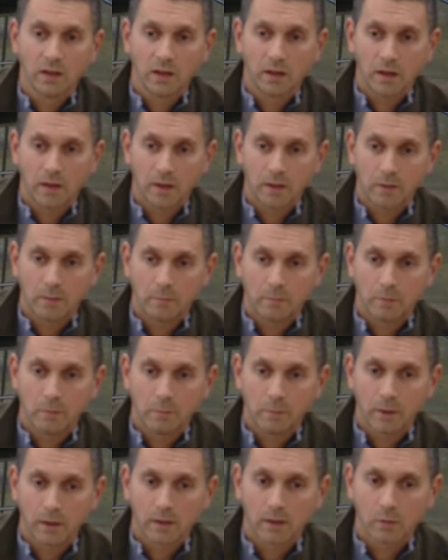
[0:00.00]

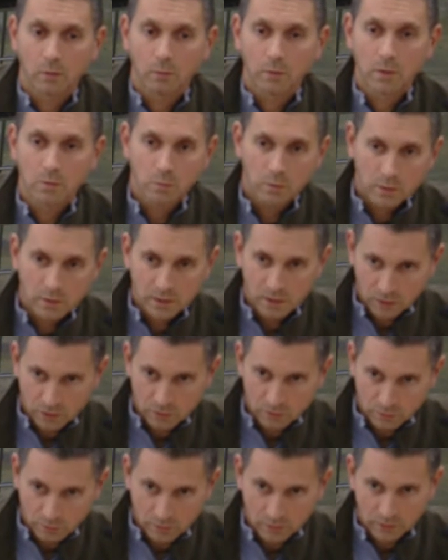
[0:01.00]
but we will get
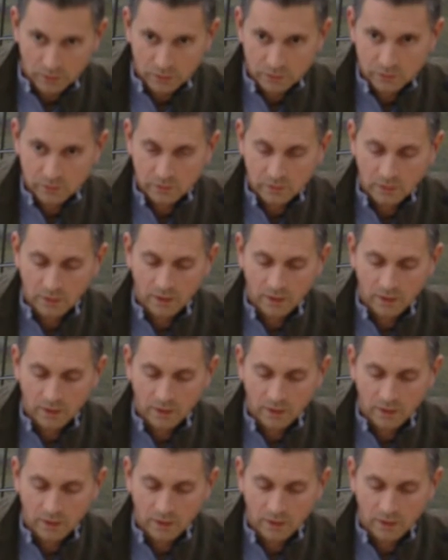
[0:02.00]
through this.